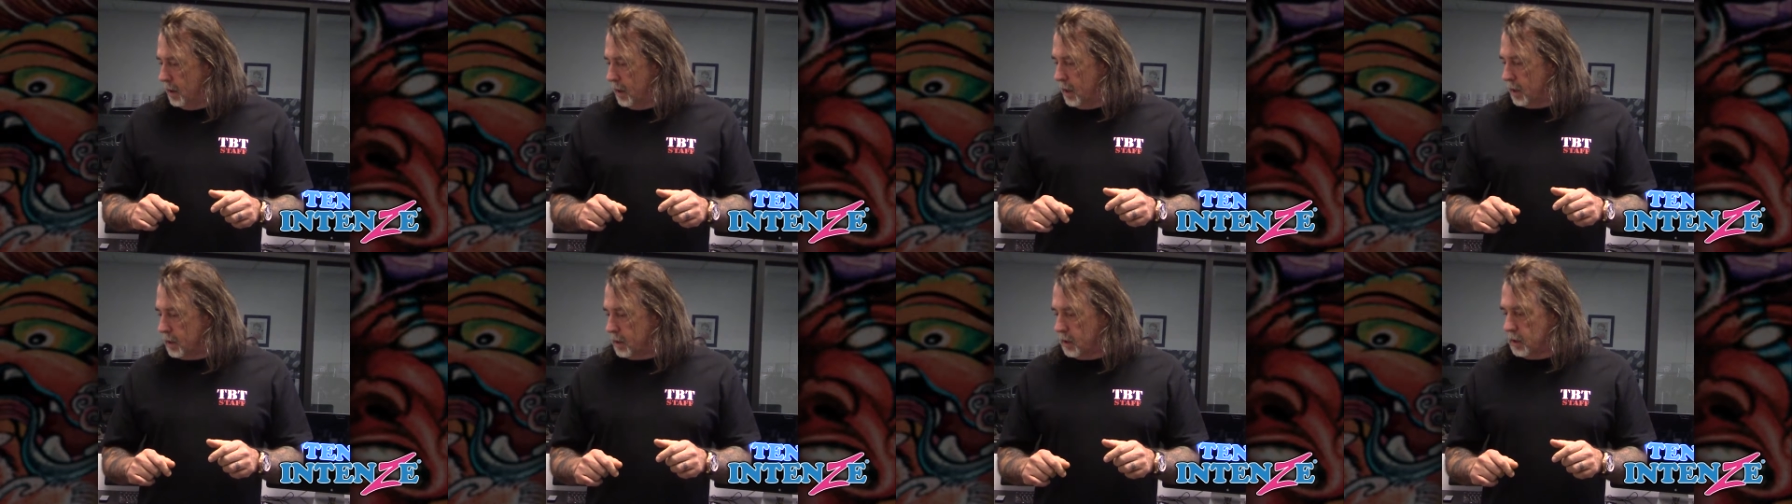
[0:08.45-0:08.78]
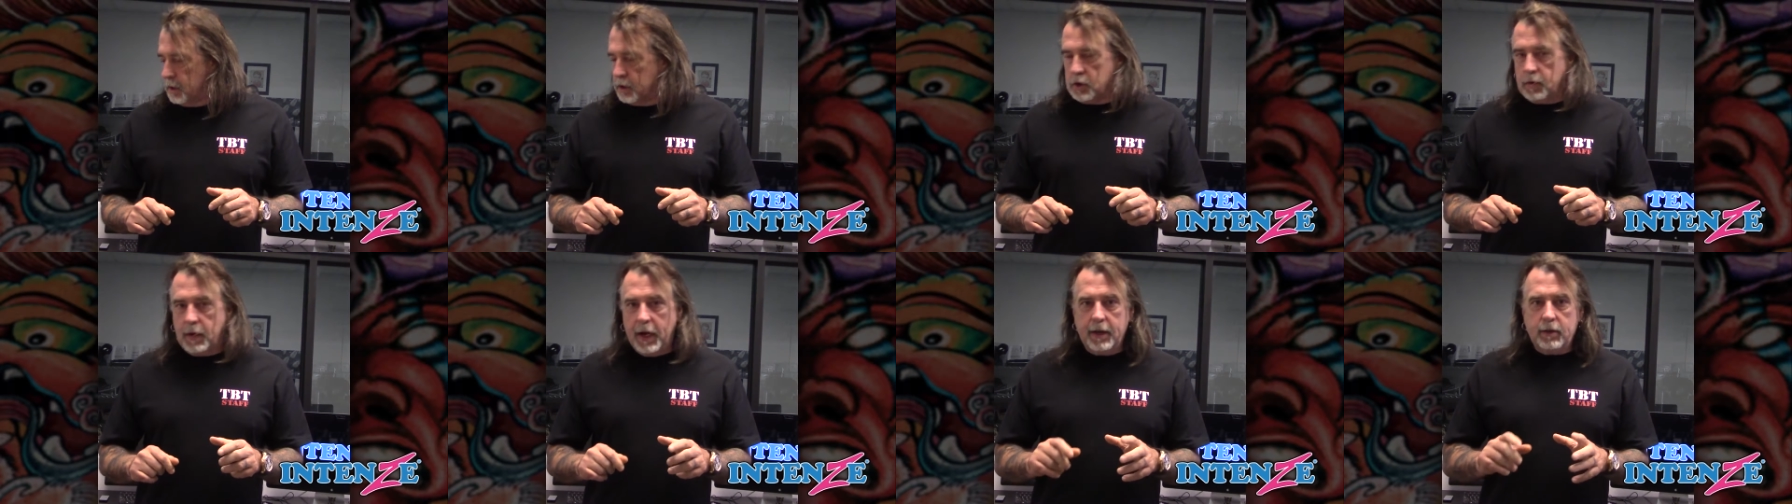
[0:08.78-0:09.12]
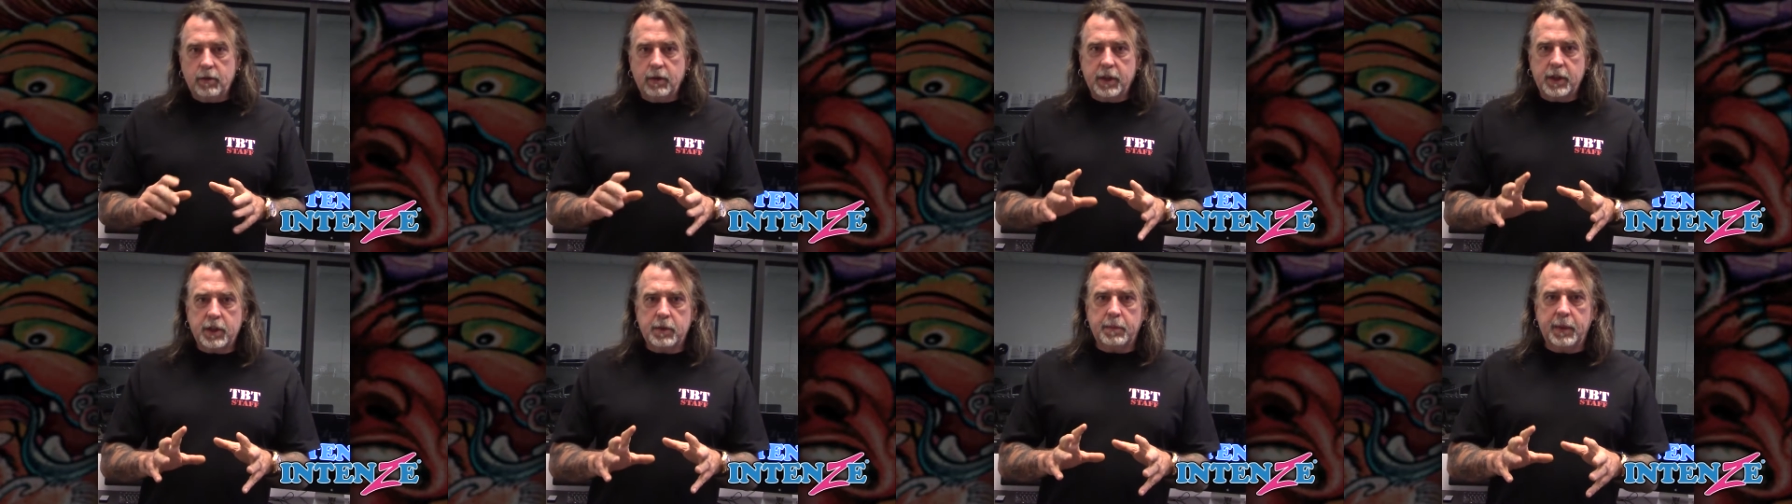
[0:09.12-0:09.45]
I'm going to try
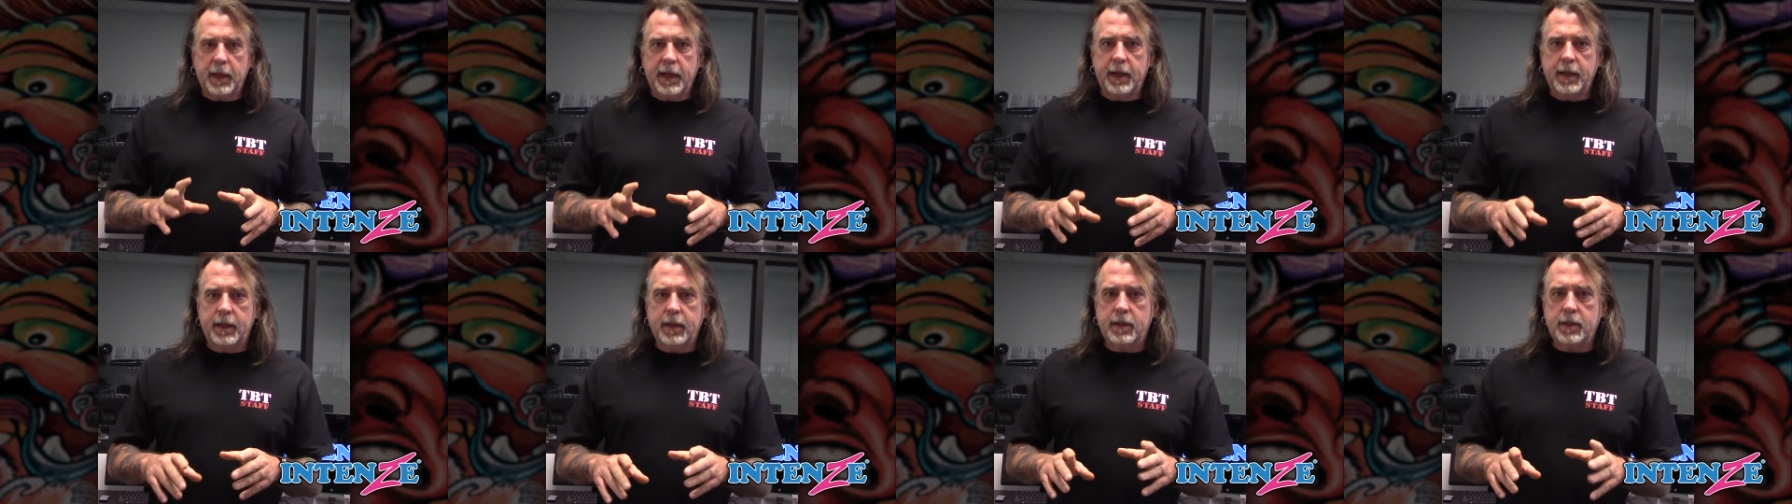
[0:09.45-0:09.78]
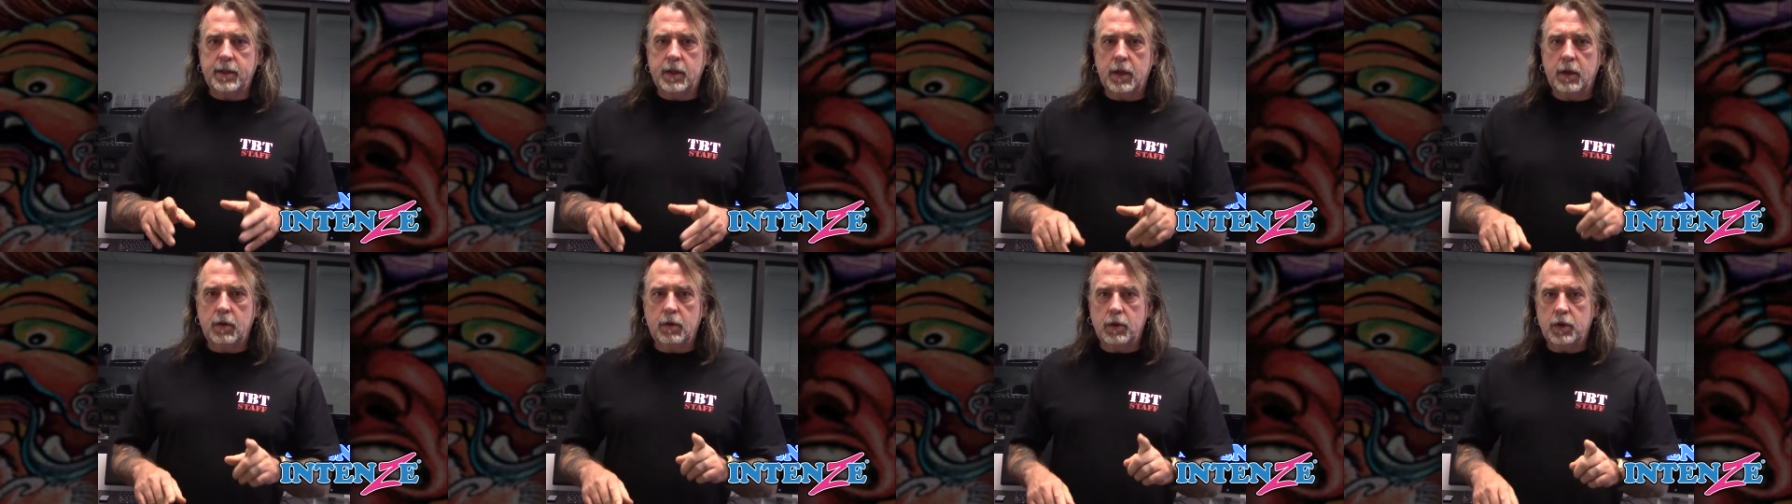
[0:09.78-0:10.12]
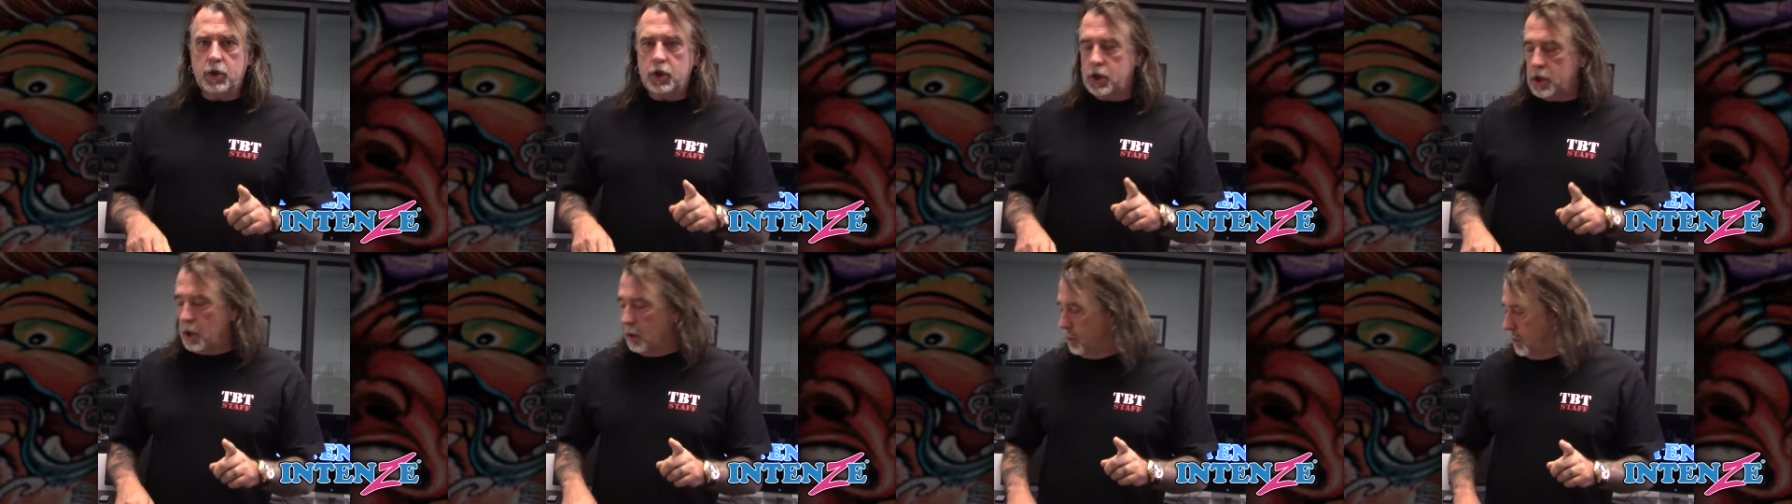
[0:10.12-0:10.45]
to explain this to you
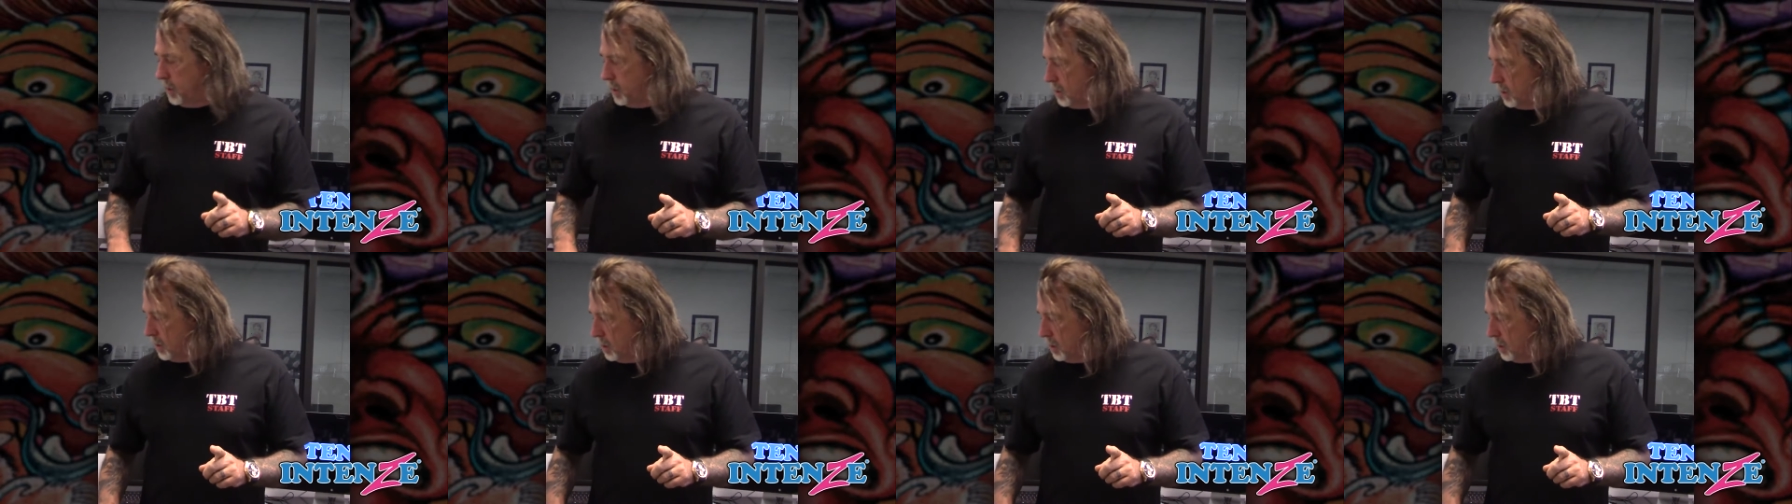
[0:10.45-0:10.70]
and show it